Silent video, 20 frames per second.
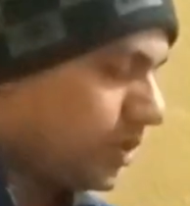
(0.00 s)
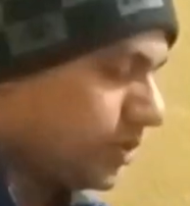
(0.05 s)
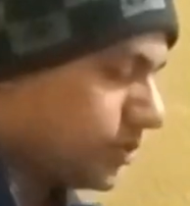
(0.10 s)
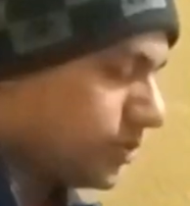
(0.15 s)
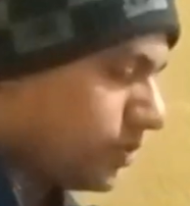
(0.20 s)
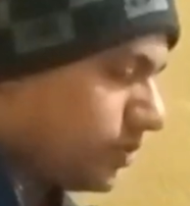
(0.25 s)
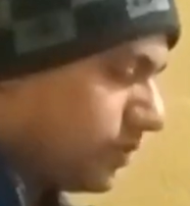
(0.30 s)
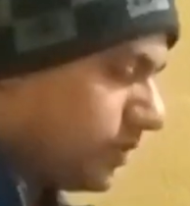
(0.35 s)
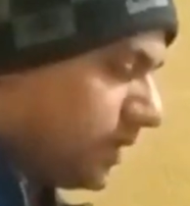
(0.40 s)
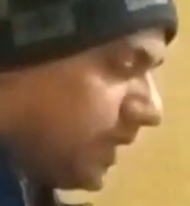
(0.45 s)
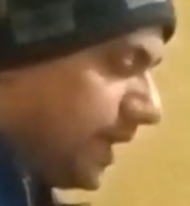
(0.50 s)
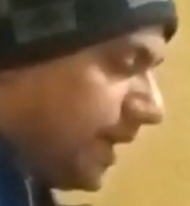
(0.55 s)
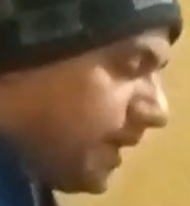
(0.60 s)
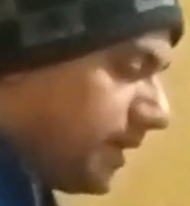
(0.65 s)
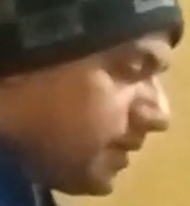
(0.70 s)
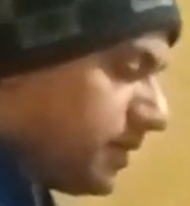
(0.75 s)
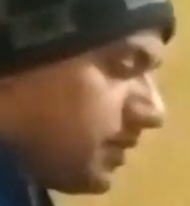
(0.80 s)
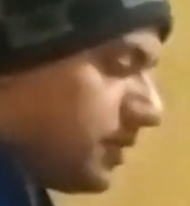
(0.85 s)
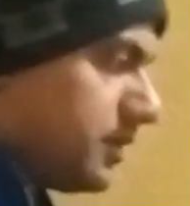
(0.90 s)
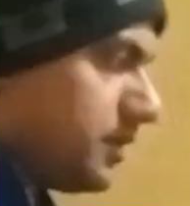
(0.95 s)
So
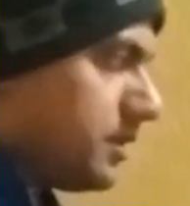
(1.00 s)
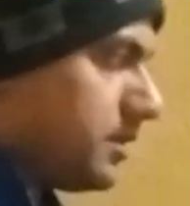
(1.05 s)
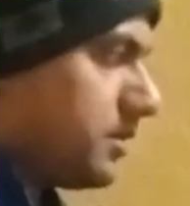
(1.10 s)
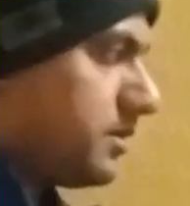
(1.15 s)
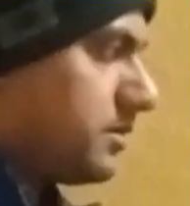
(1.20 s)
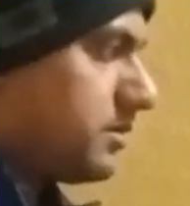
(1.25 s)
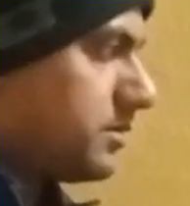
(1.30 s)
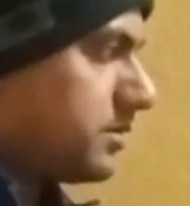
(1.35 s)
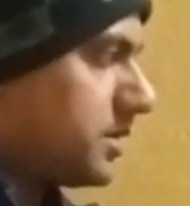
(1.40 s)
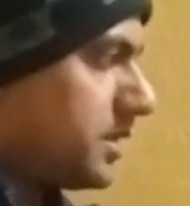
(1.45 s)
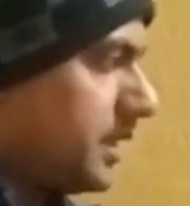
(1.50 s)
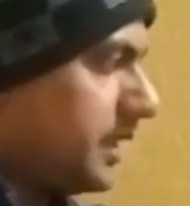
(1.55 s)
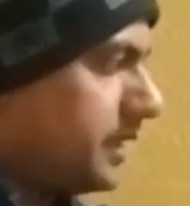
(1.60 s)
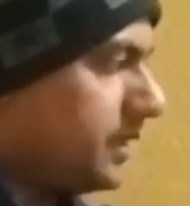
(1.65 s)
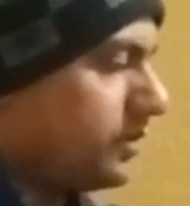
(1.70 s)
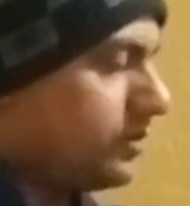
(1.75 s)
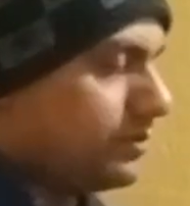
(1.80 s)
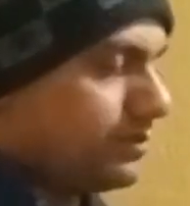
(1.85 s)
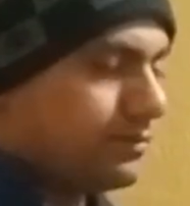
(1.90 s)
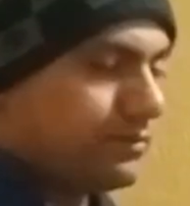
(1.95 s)
that
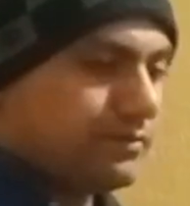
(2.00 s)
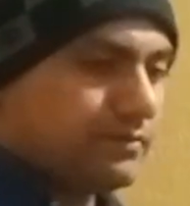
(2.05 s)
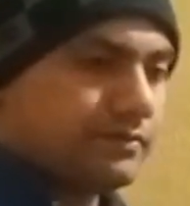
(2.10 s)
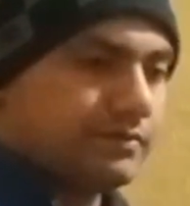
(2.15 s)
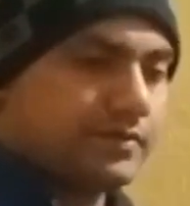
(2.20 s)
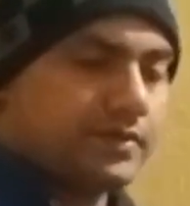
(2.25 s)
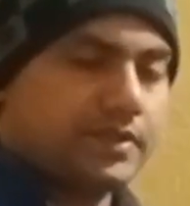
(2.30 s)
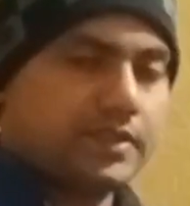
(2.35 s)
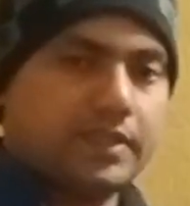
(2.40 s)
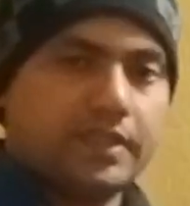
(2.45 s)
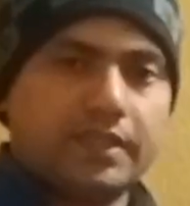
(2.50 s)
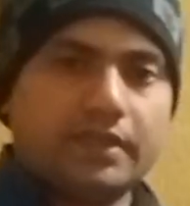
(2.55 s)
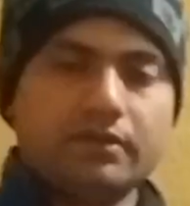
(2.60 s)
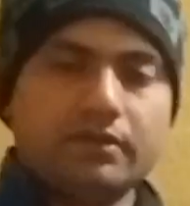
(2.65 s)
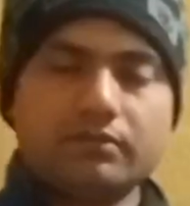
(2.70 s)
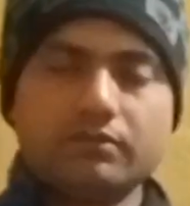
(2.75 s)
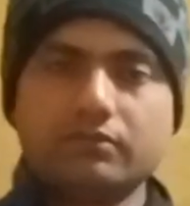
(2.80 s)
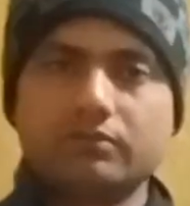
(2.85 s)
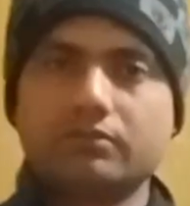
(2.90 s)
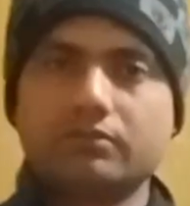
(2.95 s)
kind of thing